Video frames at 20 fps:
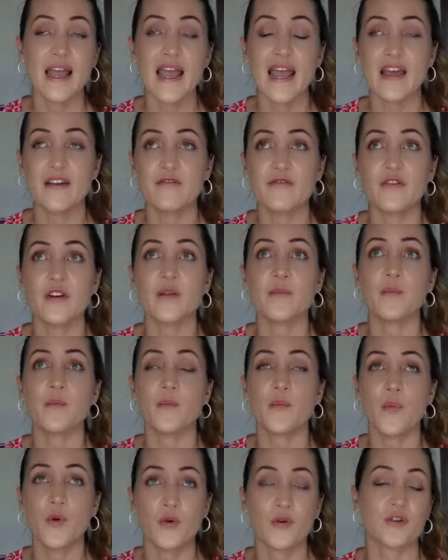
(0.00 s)
every
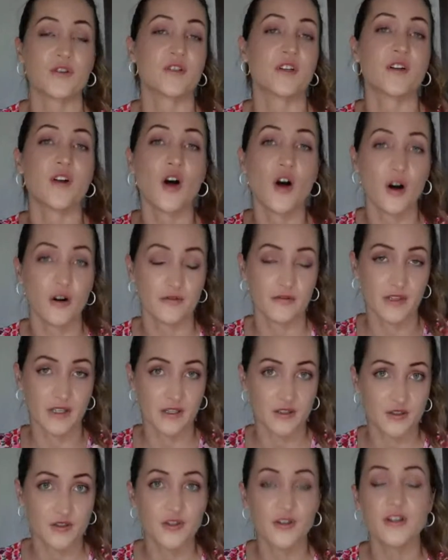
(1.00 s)
portion of
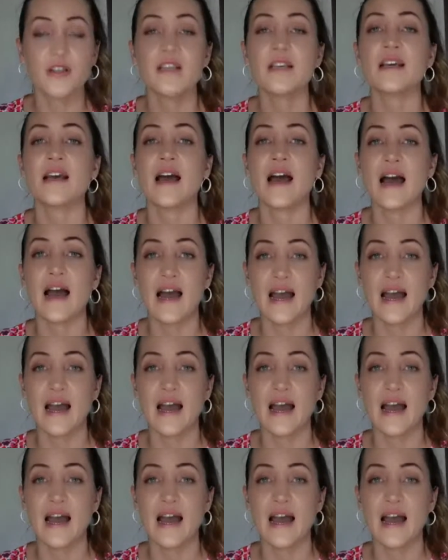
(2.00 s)
that journey